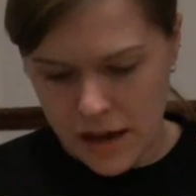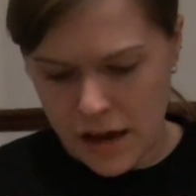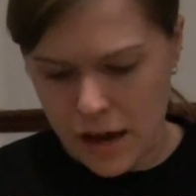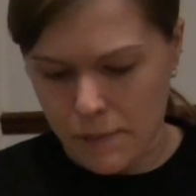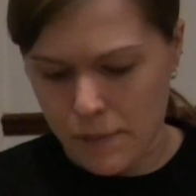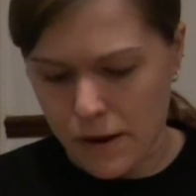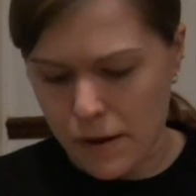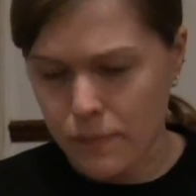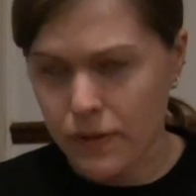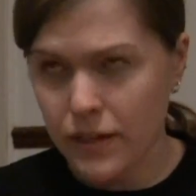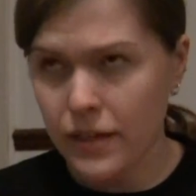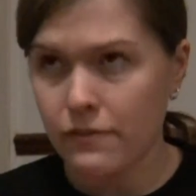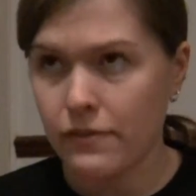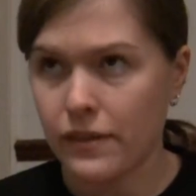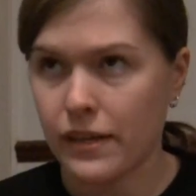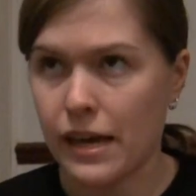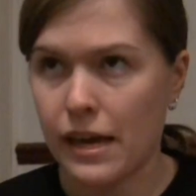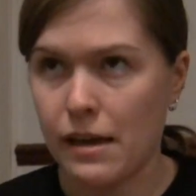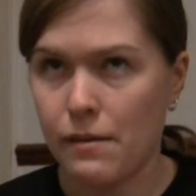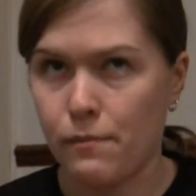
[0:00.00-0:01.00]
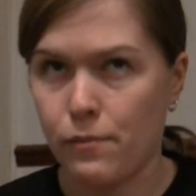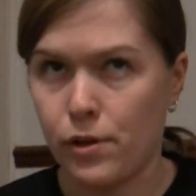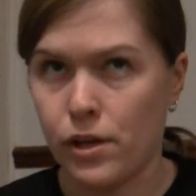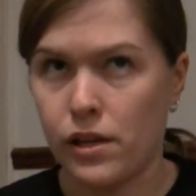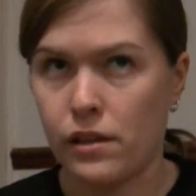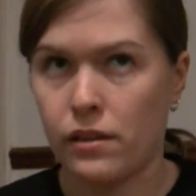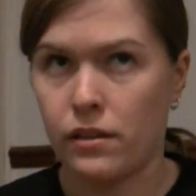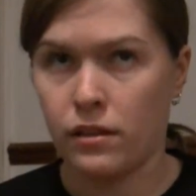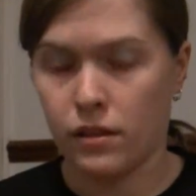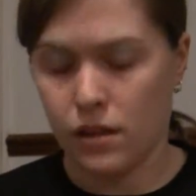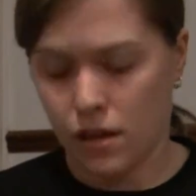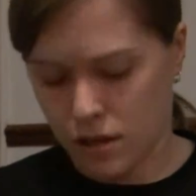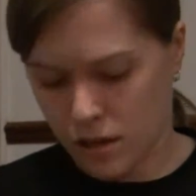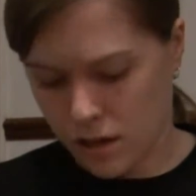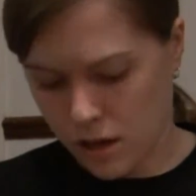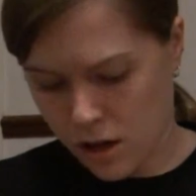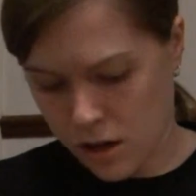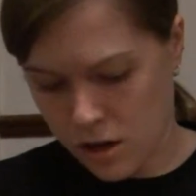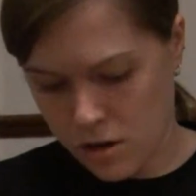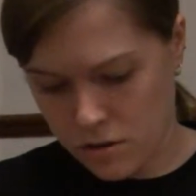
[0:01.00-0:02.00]
I believe it came with a
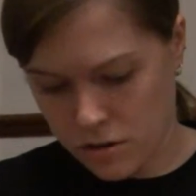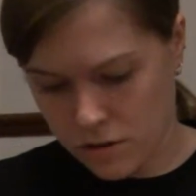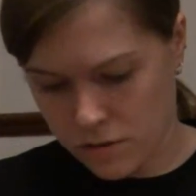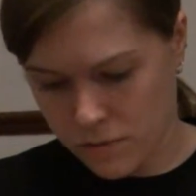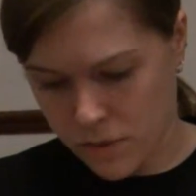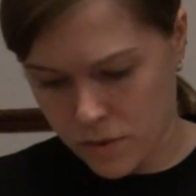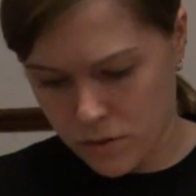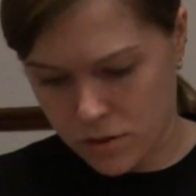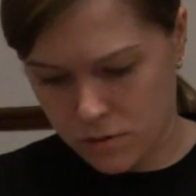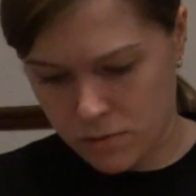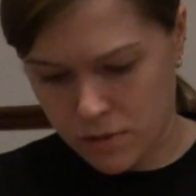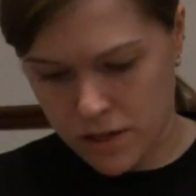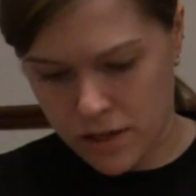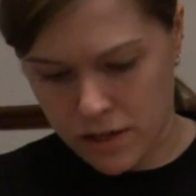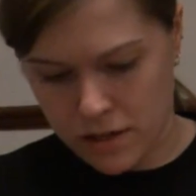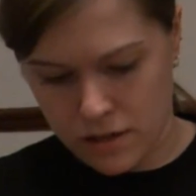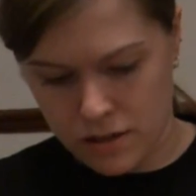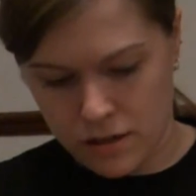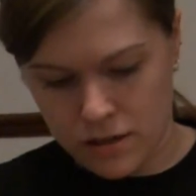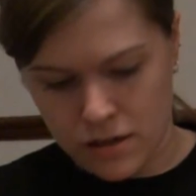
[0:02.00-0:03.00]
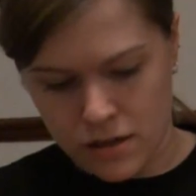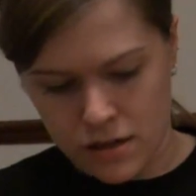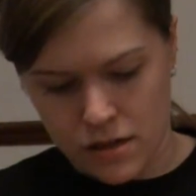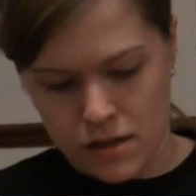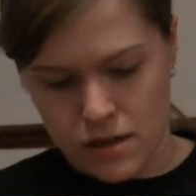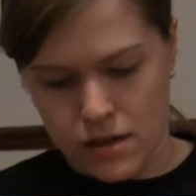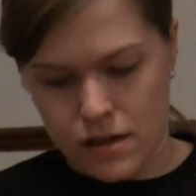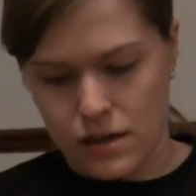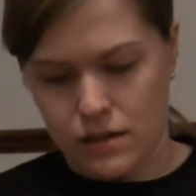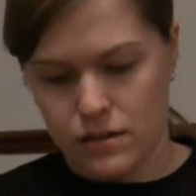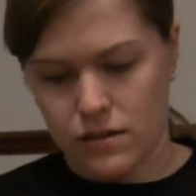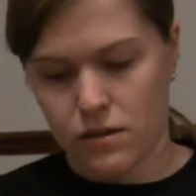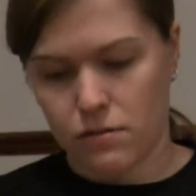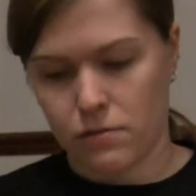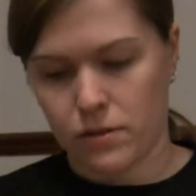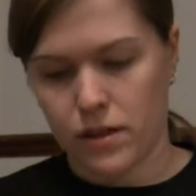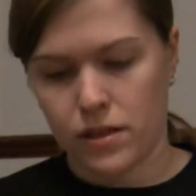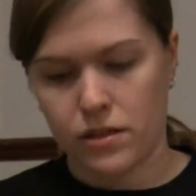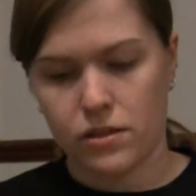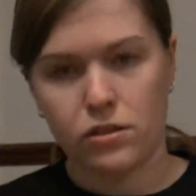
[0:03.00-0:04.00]
code of Multiwinia and
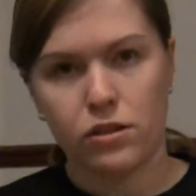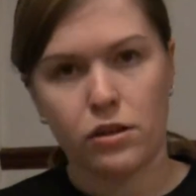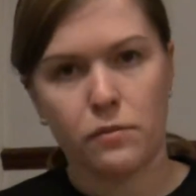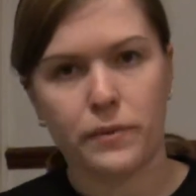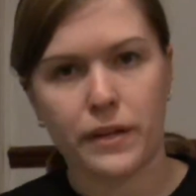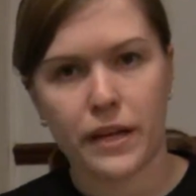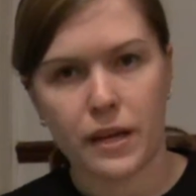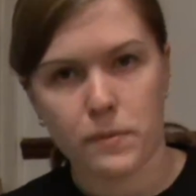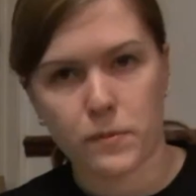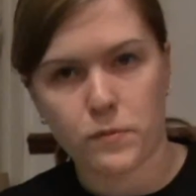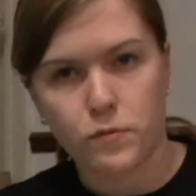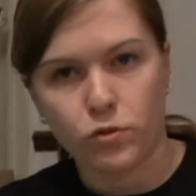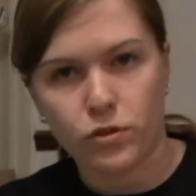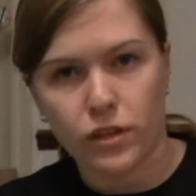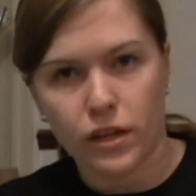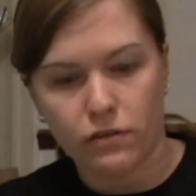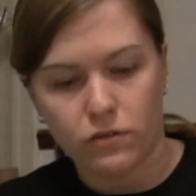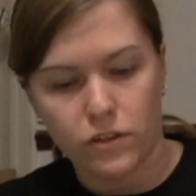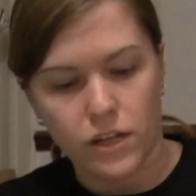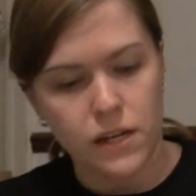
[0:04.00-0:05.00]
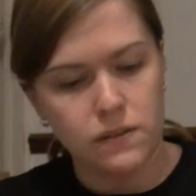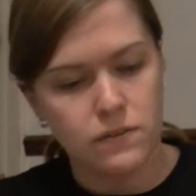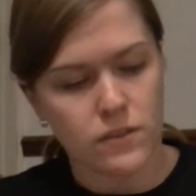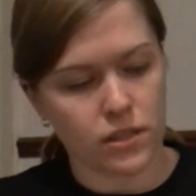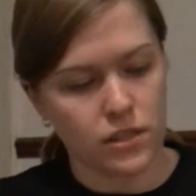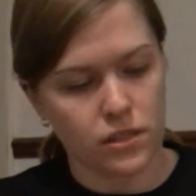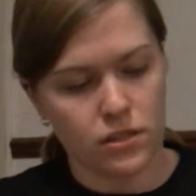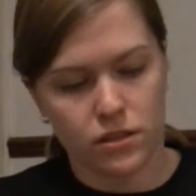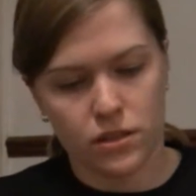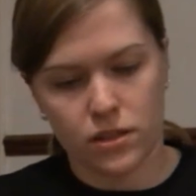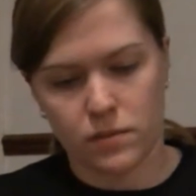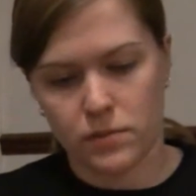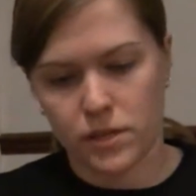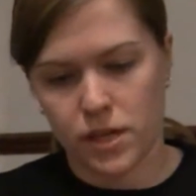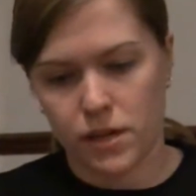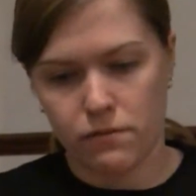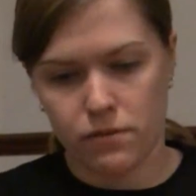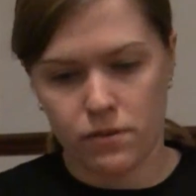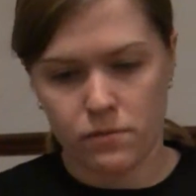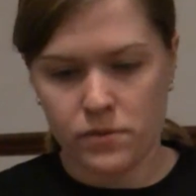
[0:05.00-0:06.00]
Darwinia, so you could play it before they arrived because it took some
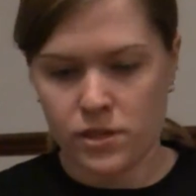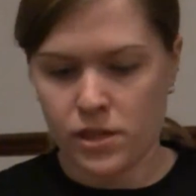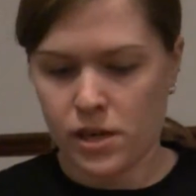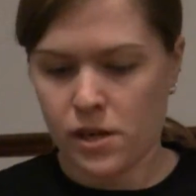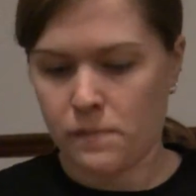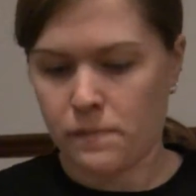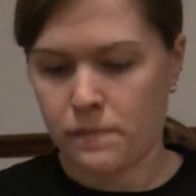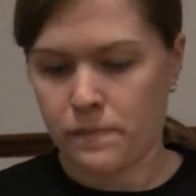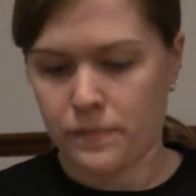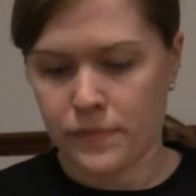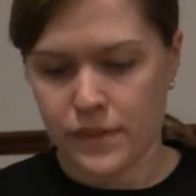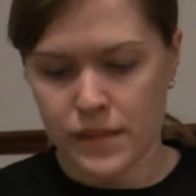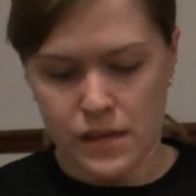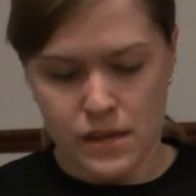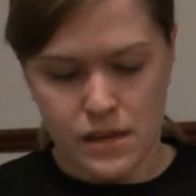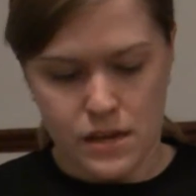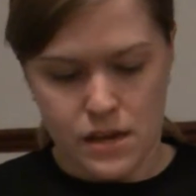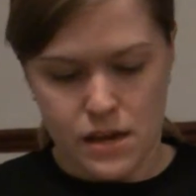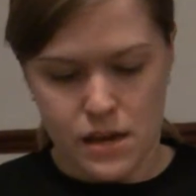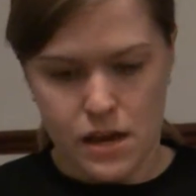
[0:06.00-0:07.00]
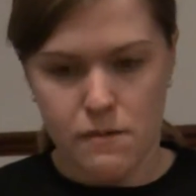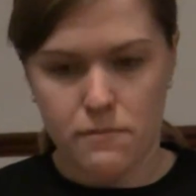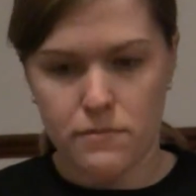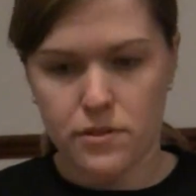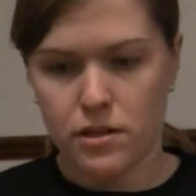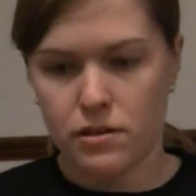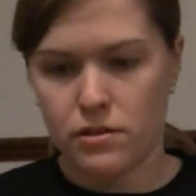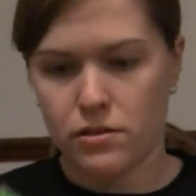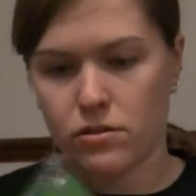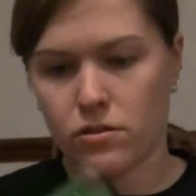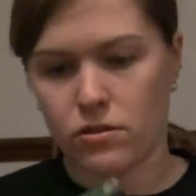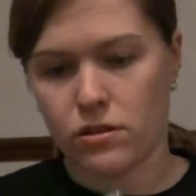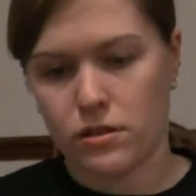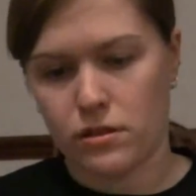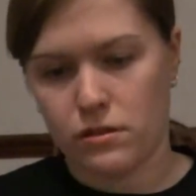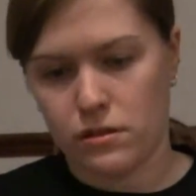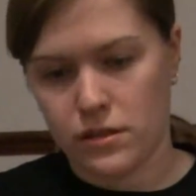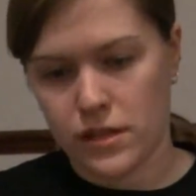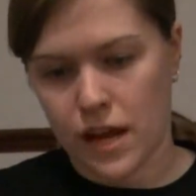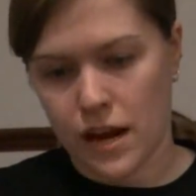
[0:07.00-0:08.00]
time for them to come. So it's got
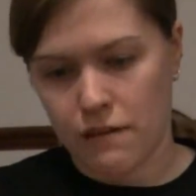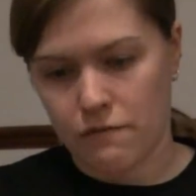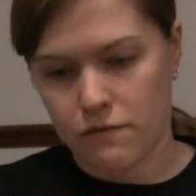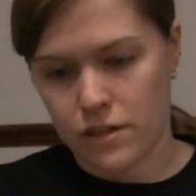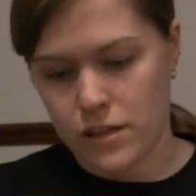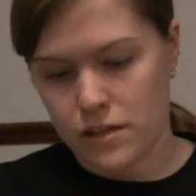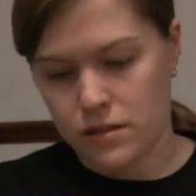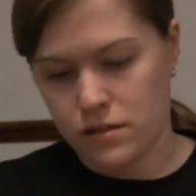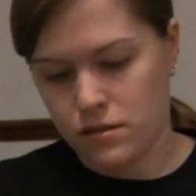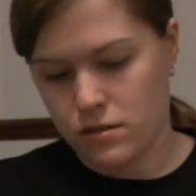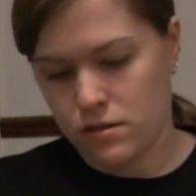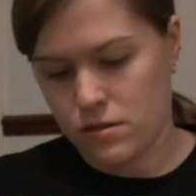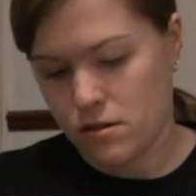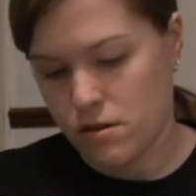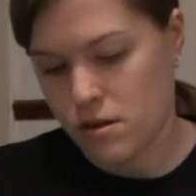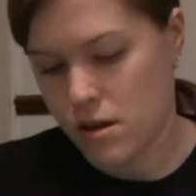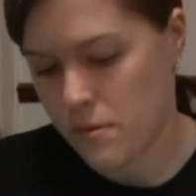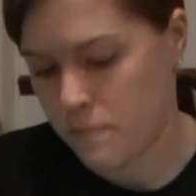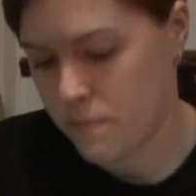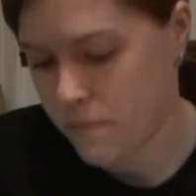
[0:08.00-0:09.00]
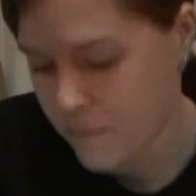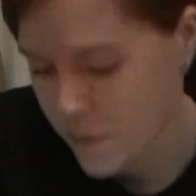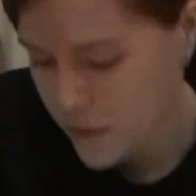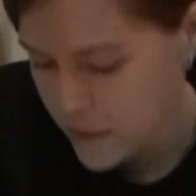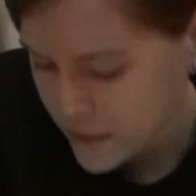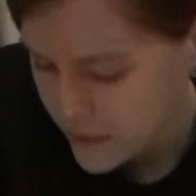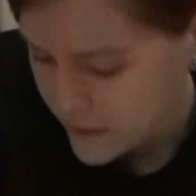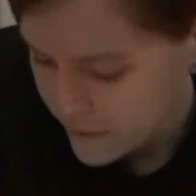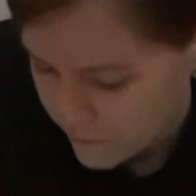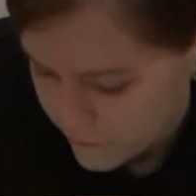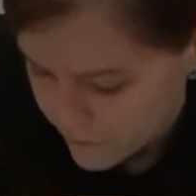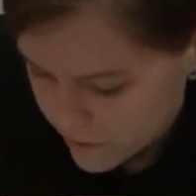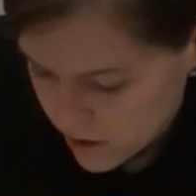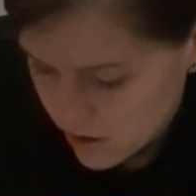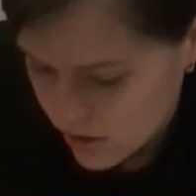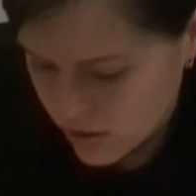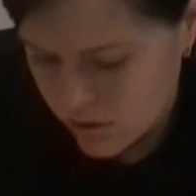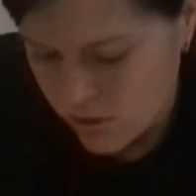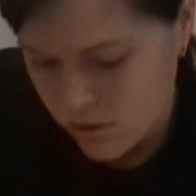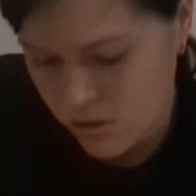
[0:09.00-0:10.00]
the standard release, I believe,
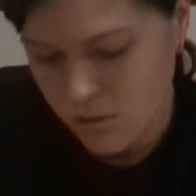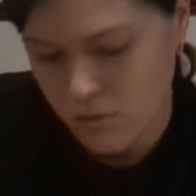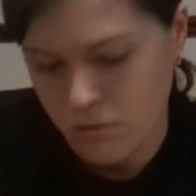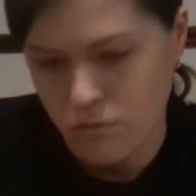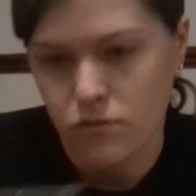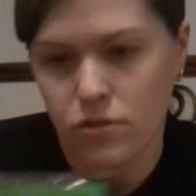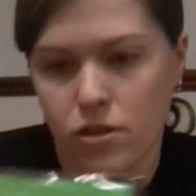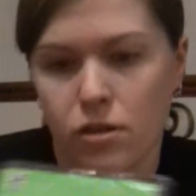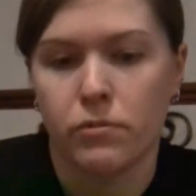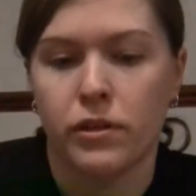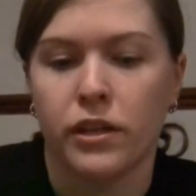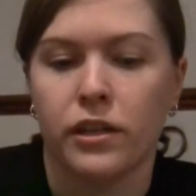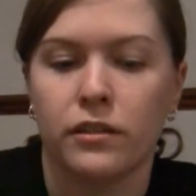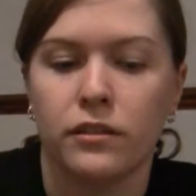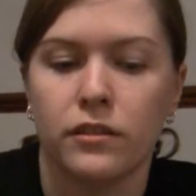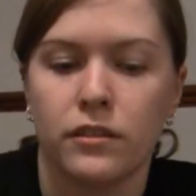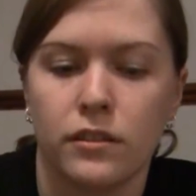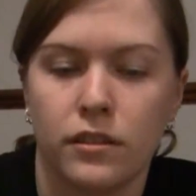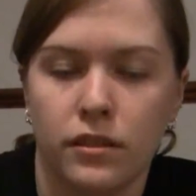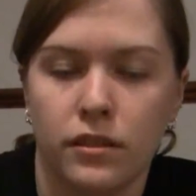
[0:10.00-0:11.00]
of Darwinia.